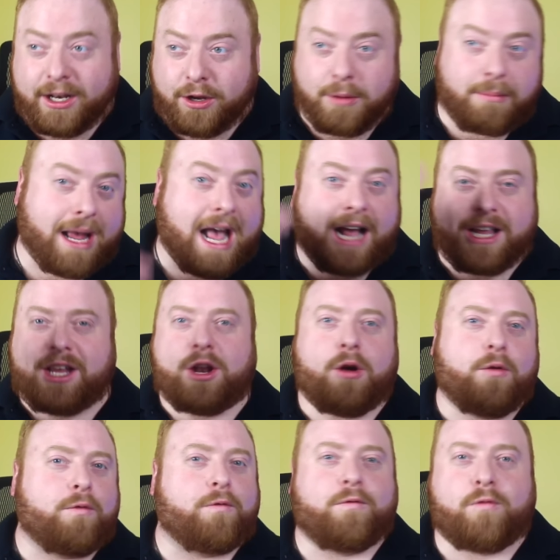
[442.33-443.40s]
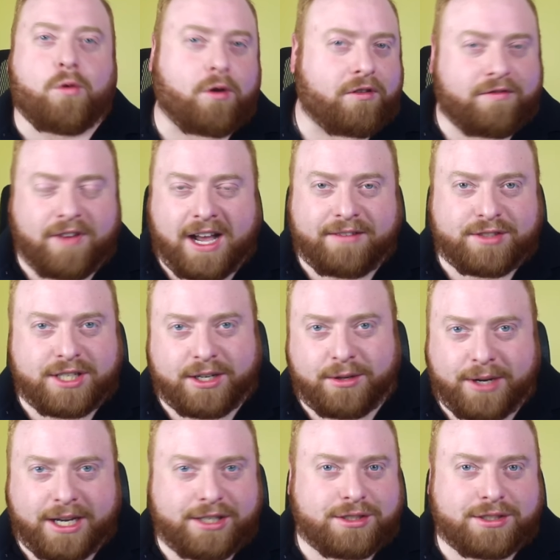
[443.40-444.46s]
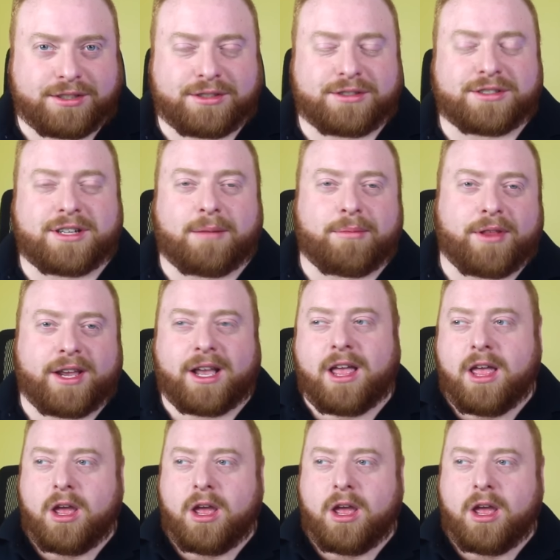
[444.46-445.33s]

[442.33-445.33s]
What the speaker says: and you're back, 4 or 5 generations or something.